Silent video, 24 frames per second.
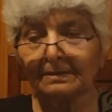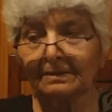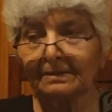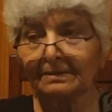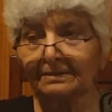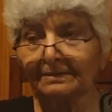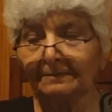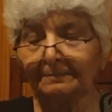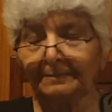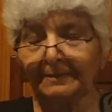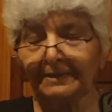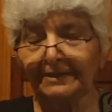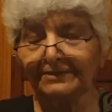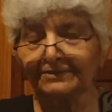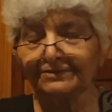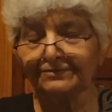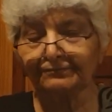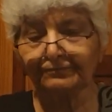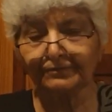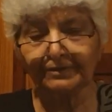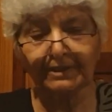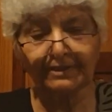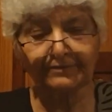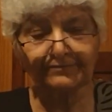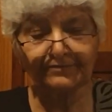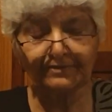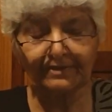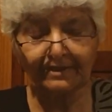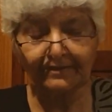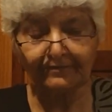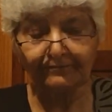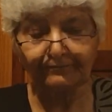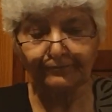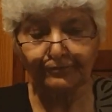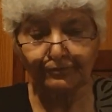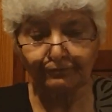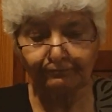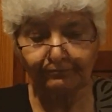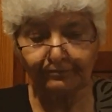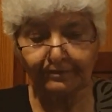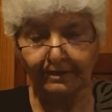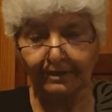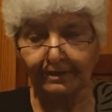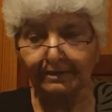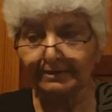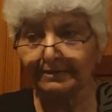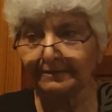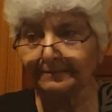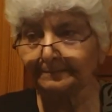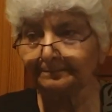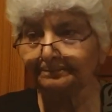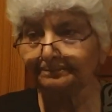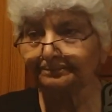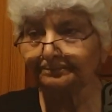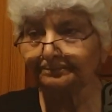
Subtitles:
the place for a slave to work,